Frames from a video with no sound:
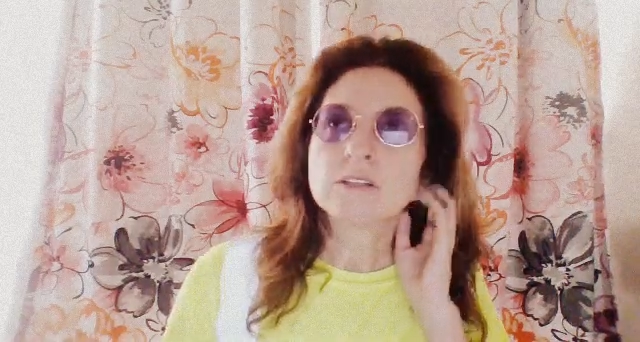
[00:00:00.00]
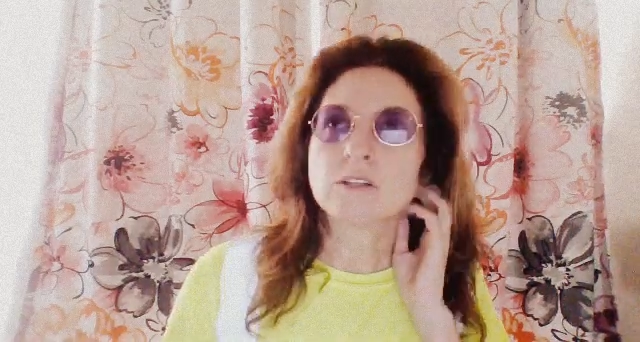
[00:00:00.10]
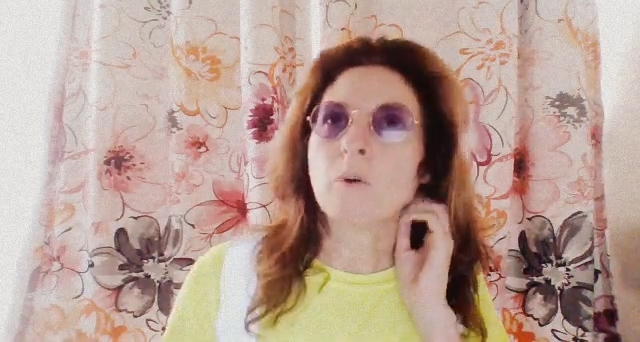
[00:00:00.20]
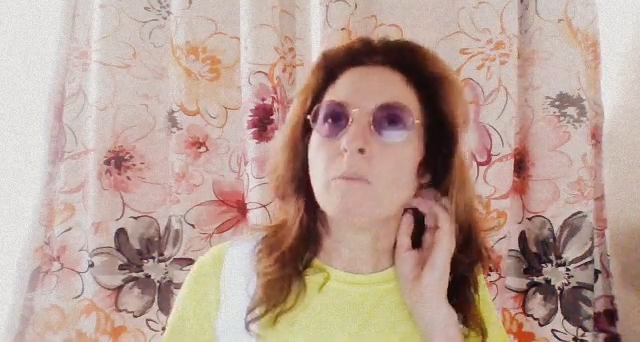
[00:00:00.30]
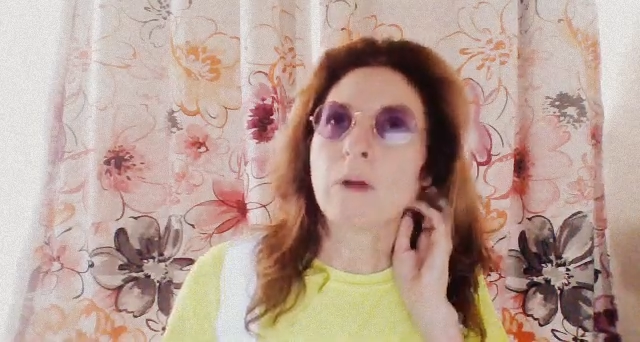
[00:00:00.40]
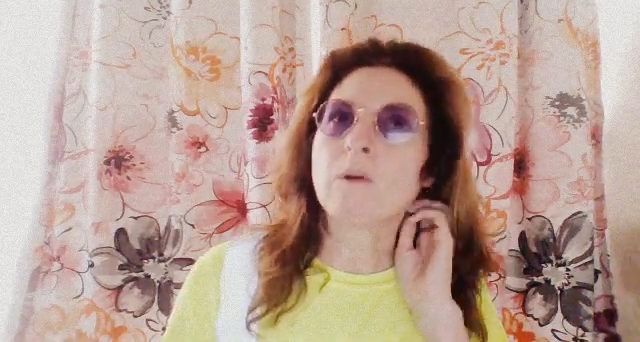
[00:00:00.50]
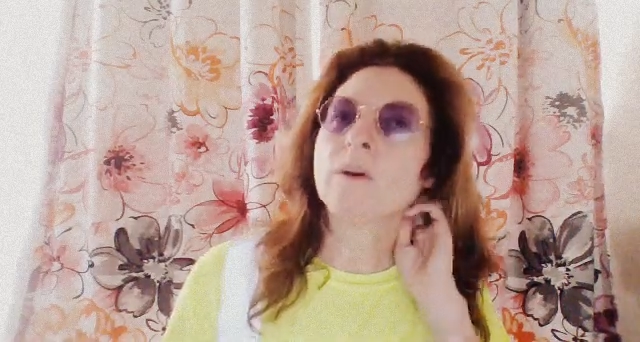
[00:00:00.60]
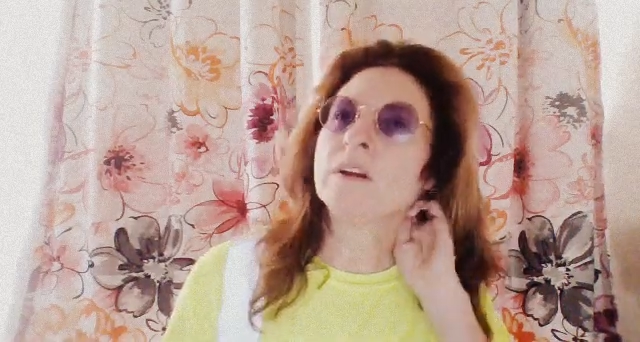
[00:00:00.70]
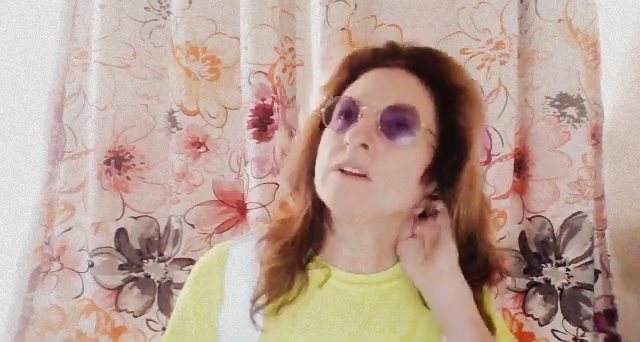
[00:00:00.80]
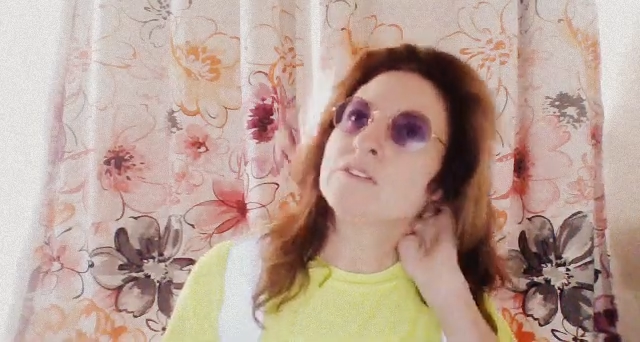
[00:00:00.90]
So my
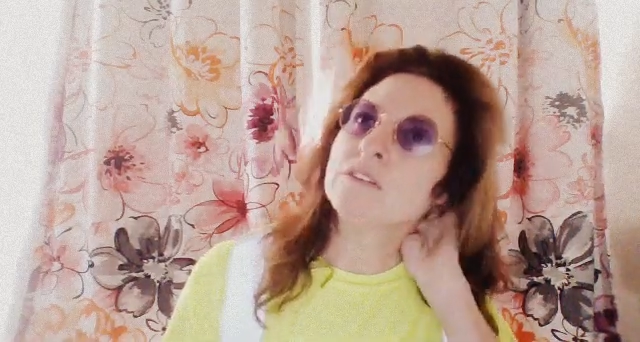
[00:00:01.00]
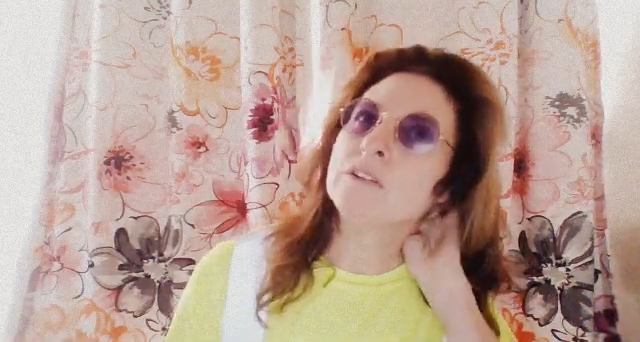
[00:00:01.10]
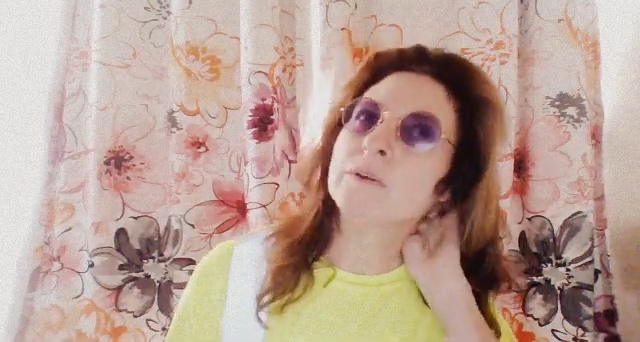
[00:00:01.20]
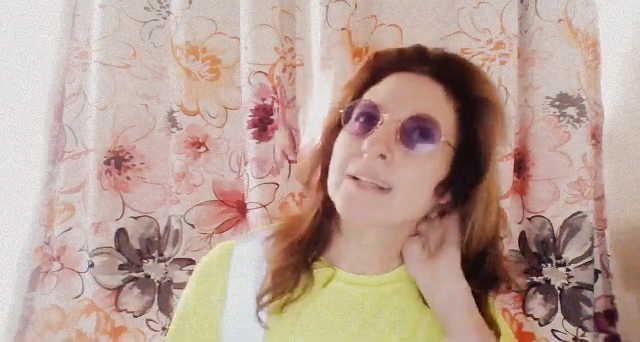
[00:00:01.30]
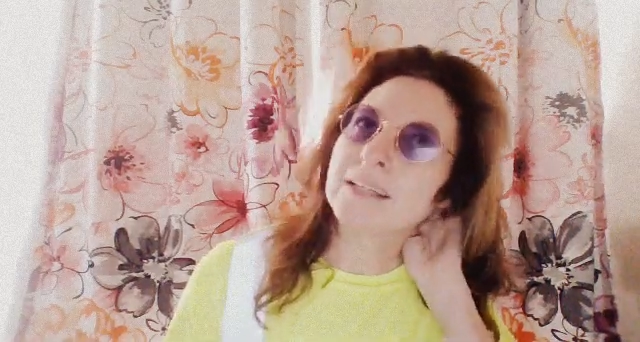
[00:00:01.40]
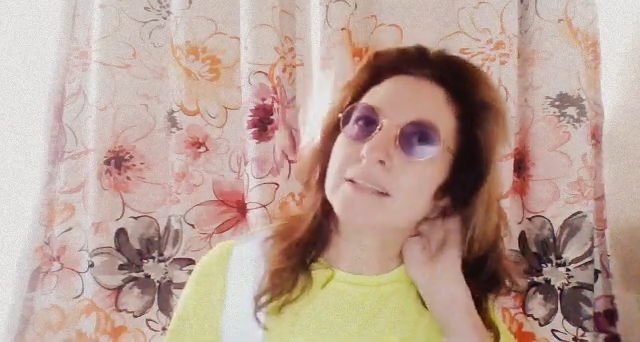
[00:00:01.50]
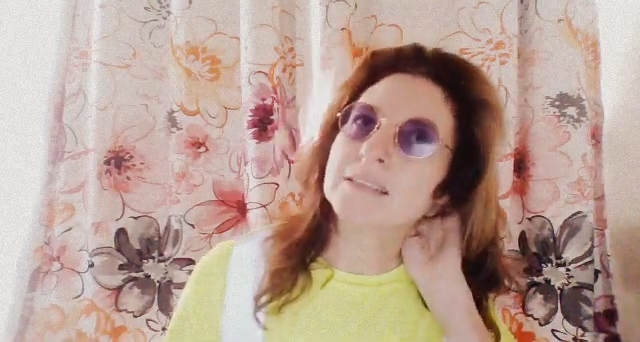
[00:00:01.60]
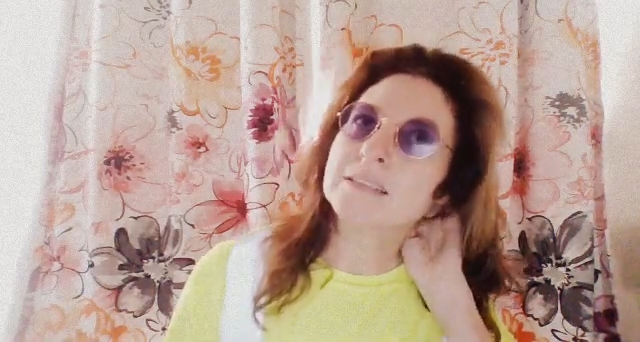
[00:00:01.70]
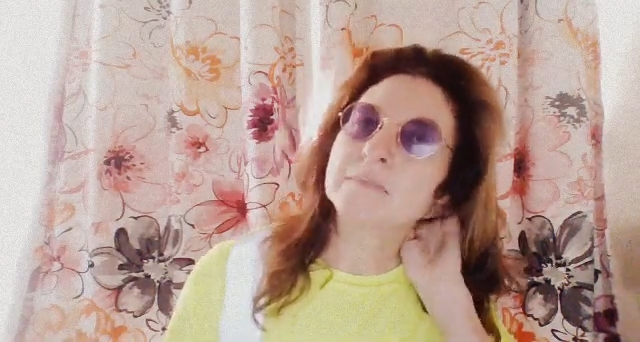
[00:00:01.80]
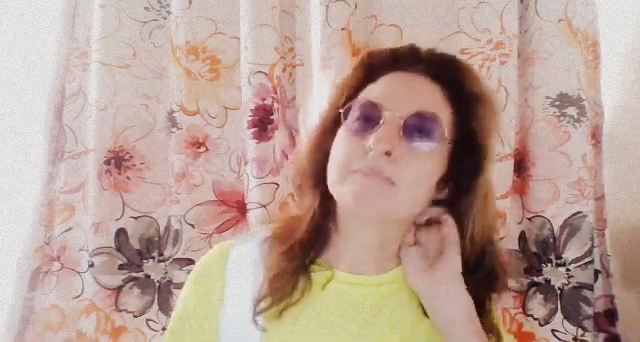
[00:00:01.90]
warning to you
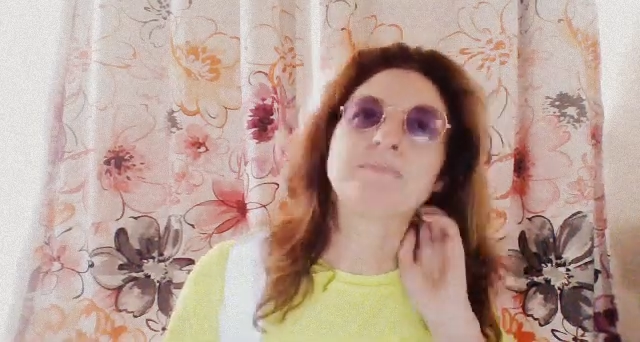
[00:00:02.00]
is